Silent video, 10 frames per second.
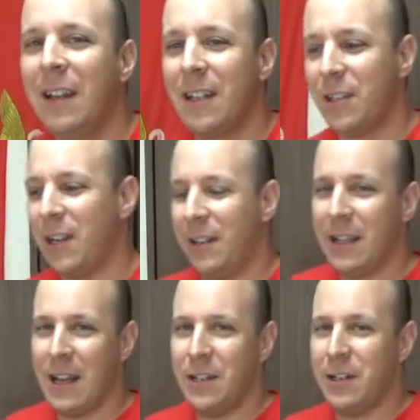It's generally
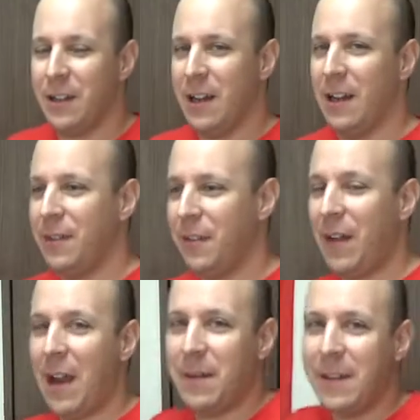got your uh, the
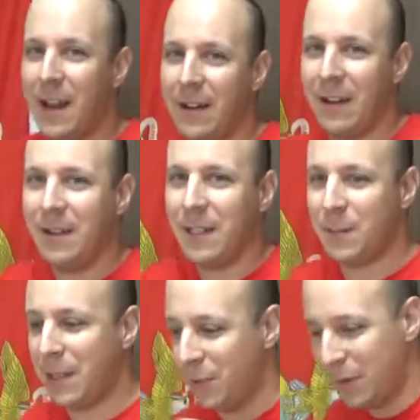fireman carry,
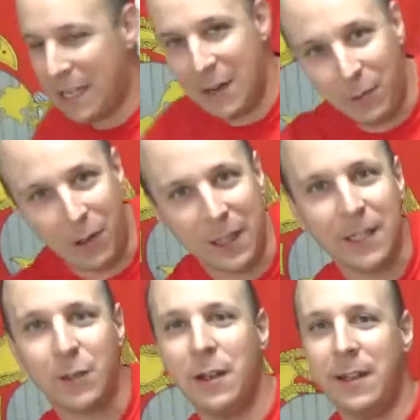especially with the roll
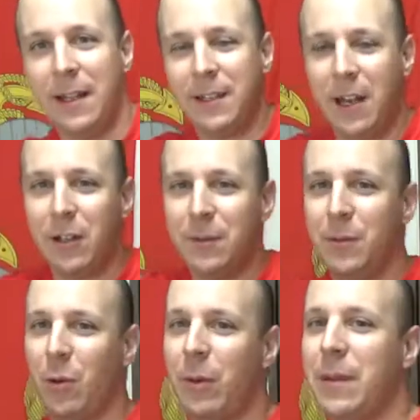into it, that scares
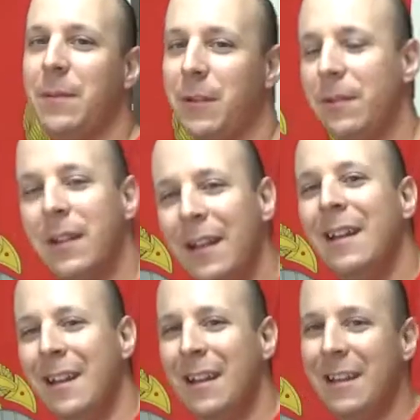normal people.
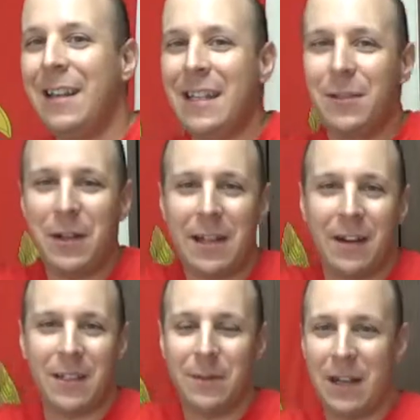Easy way to
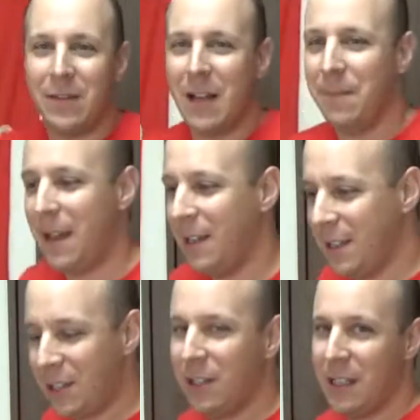carry someone out of combat.
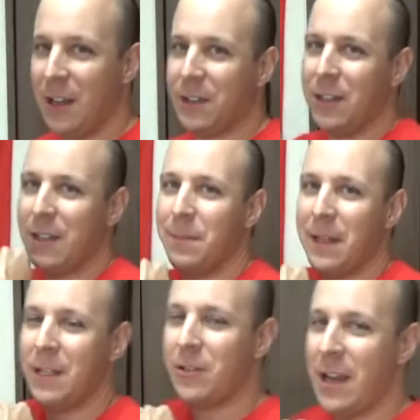Additionally, you also got the
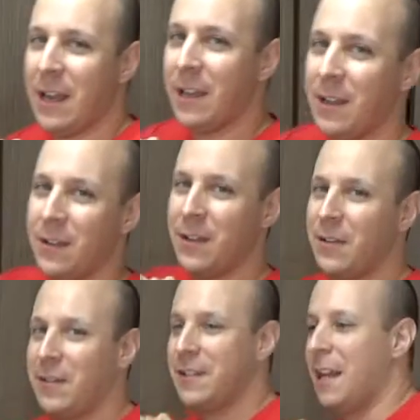buddy drag,
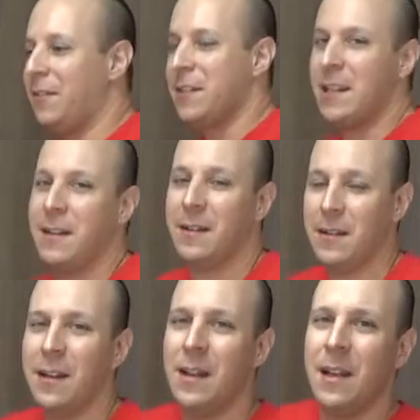the C F T,
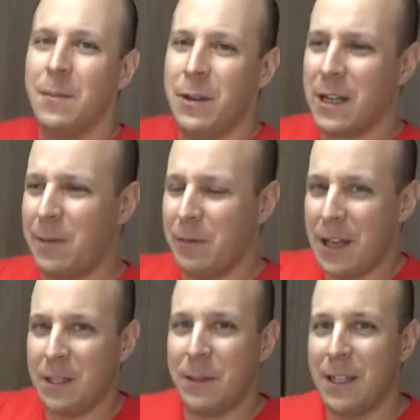pretty common
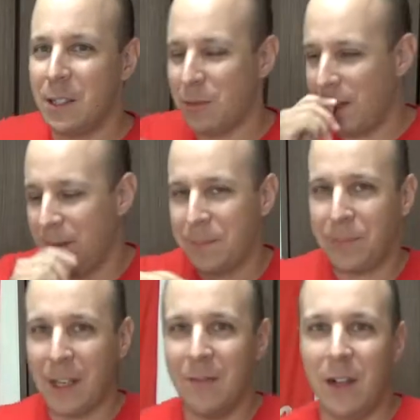ways, but this one
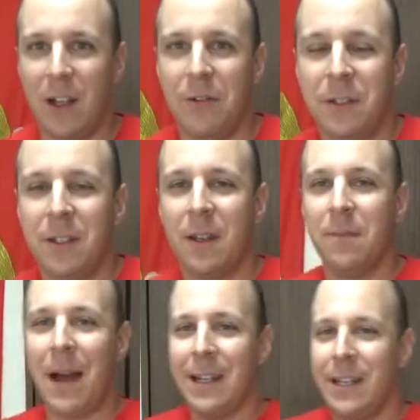involves
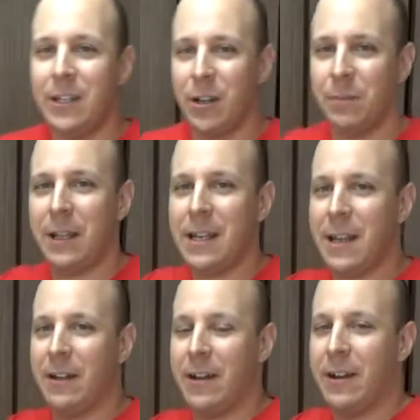combining your plate
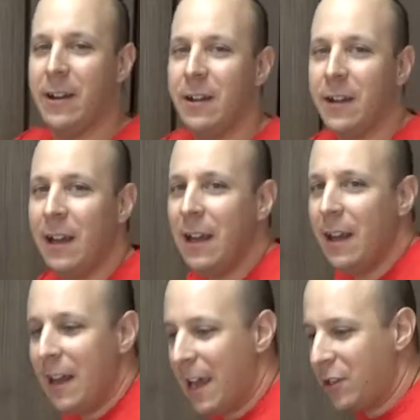carrier
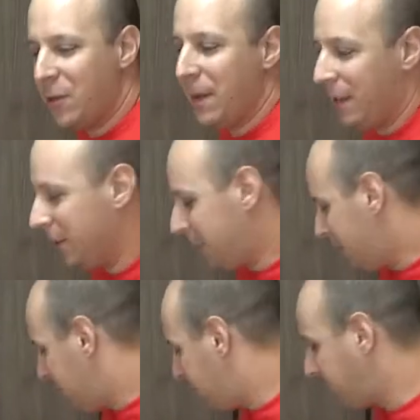and your belt,